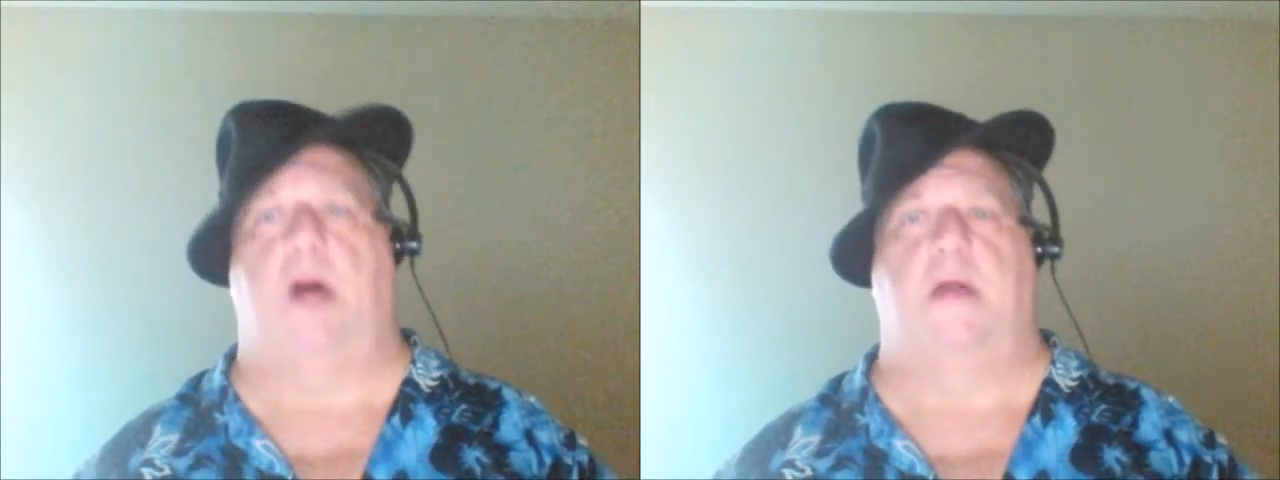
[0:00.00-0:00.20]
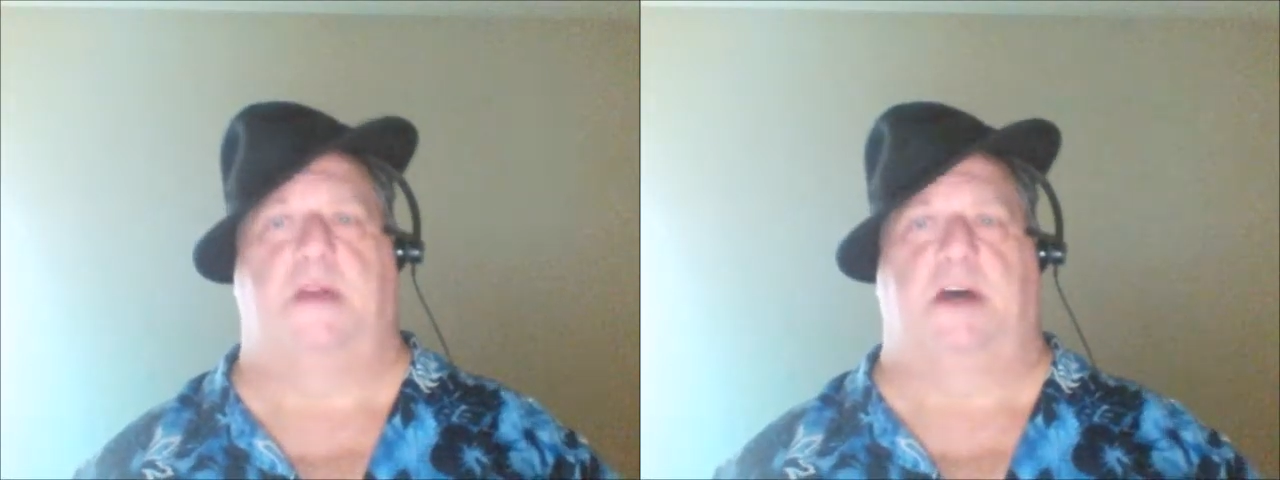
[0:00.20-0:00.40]

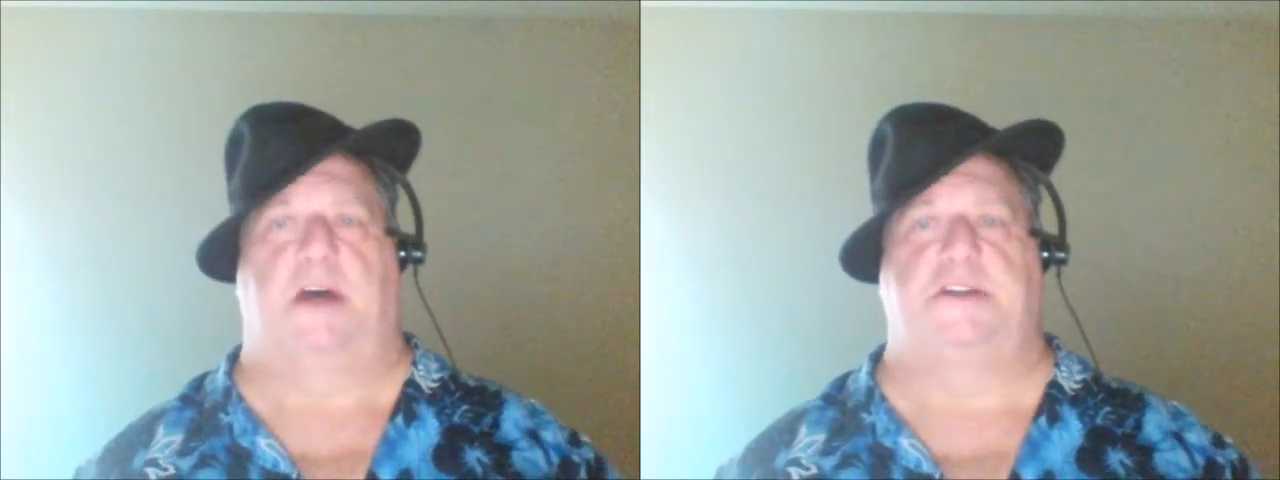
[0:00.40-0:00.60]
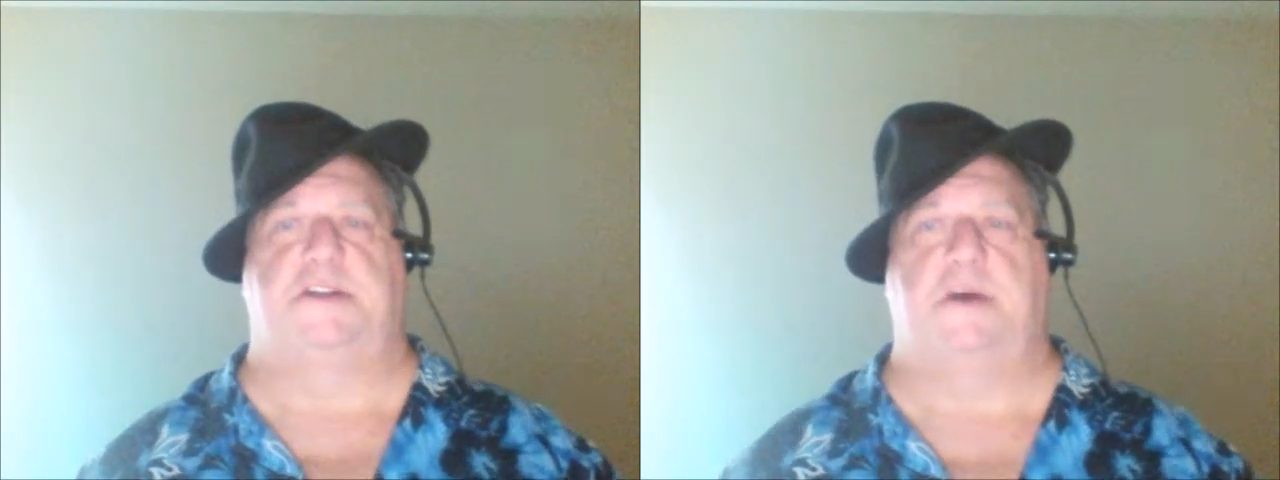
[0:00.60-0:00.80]
on
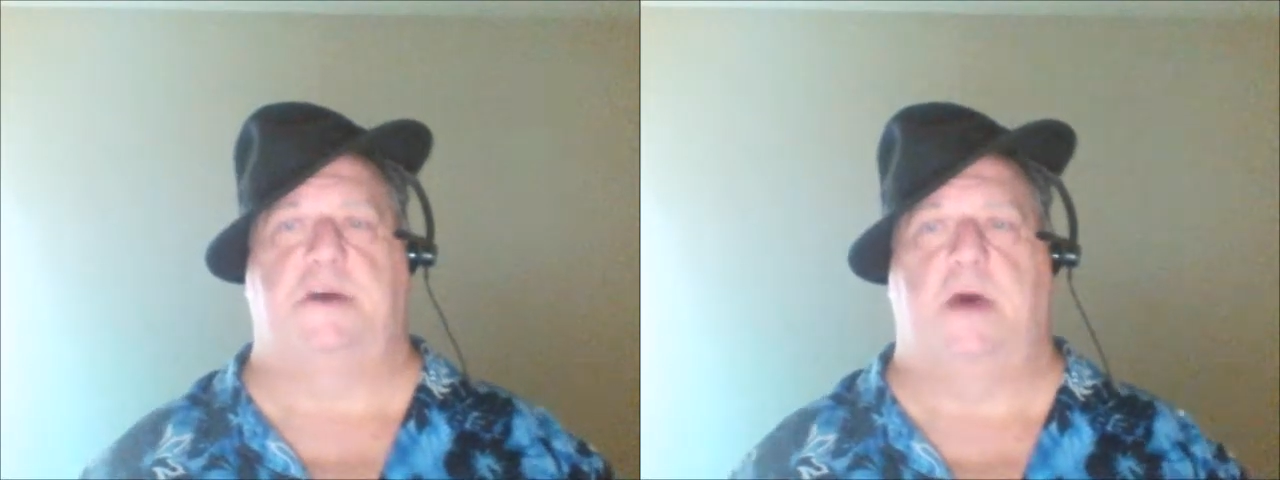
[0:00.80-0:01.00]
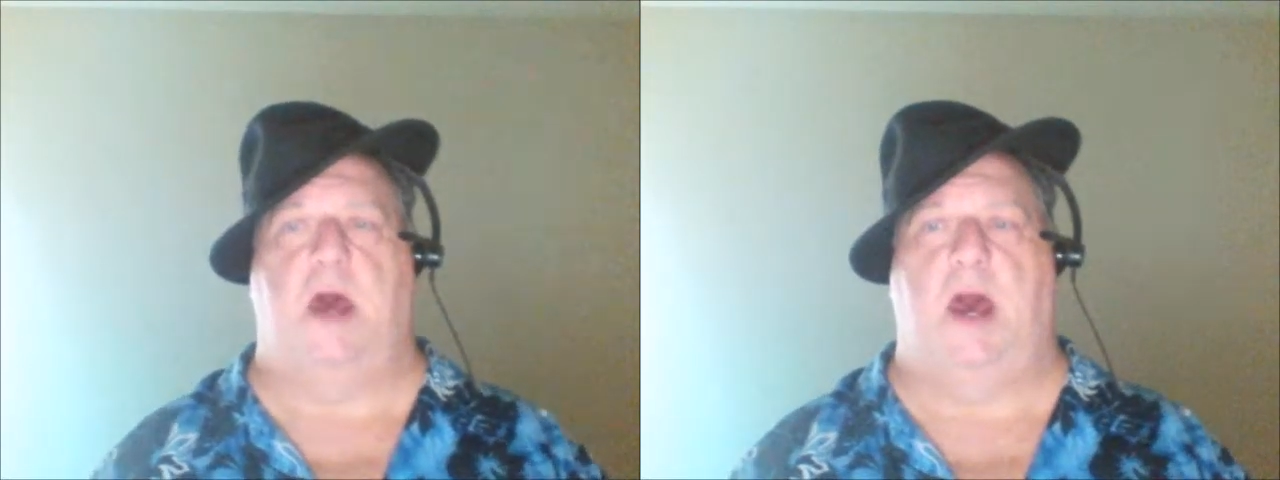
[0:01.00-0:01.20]
this,
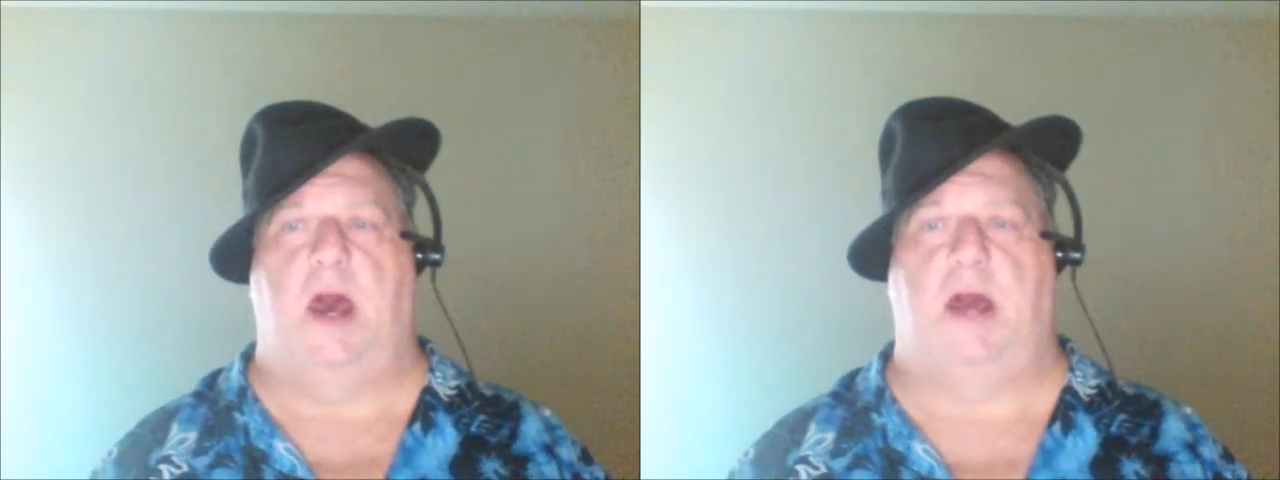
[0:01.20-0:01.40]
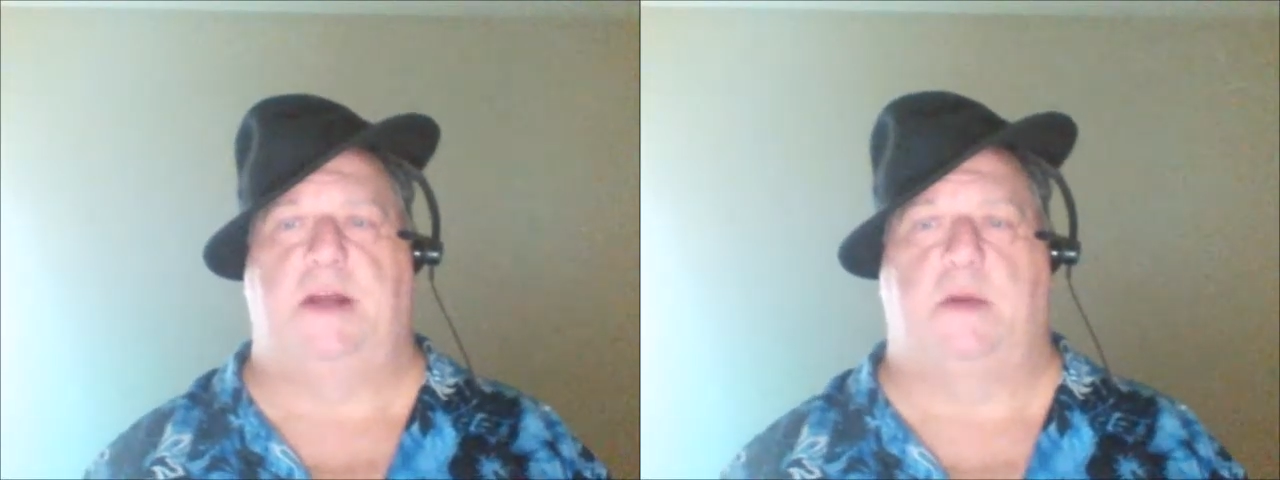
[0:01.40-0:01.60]

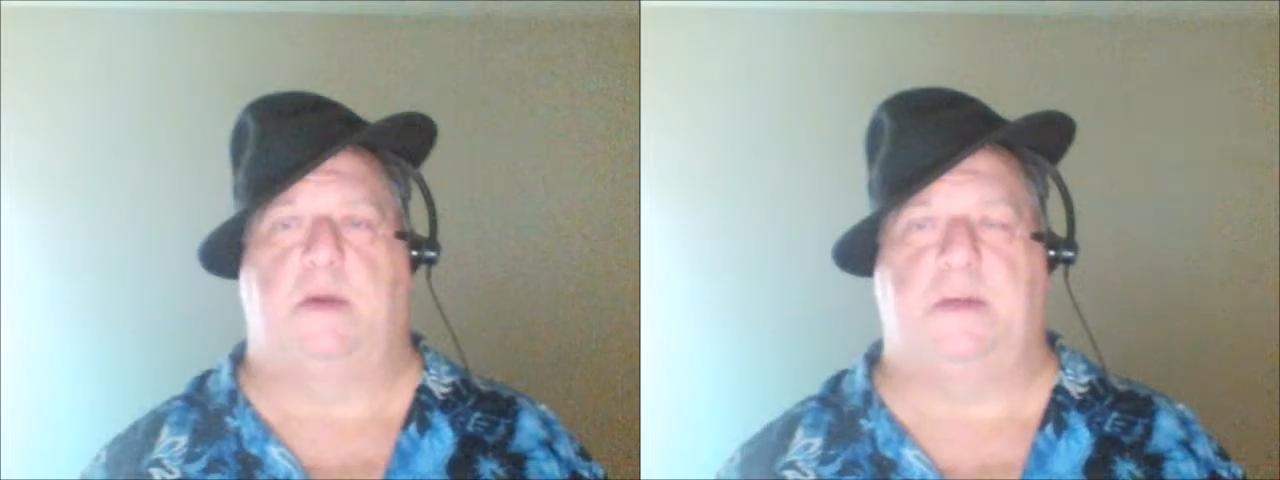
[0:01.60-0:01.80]
and he